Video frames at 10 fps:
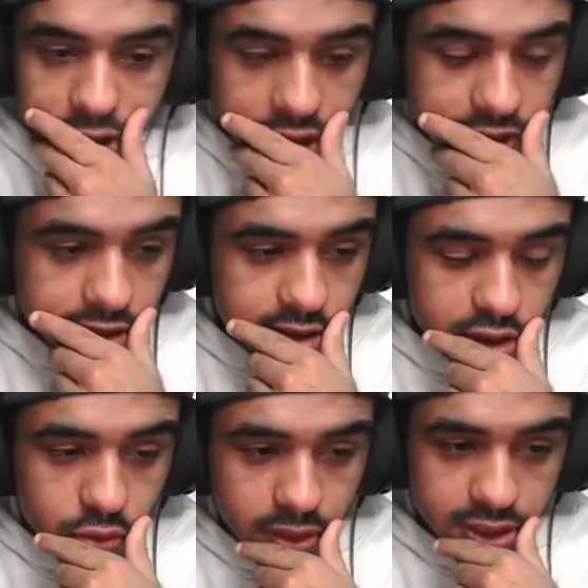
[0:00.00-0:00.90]
And I still need
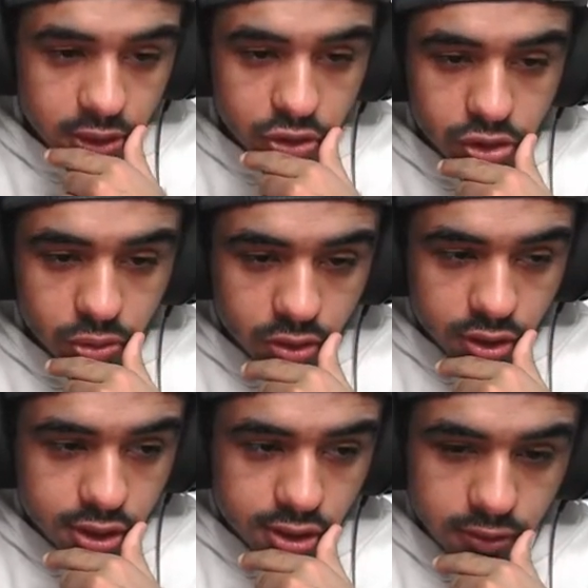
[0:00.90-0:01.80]
to max out
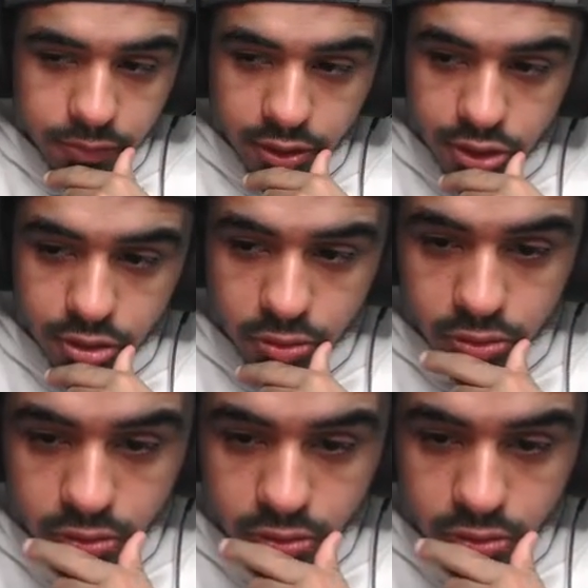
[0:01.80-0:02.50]
Julius' skill page, too.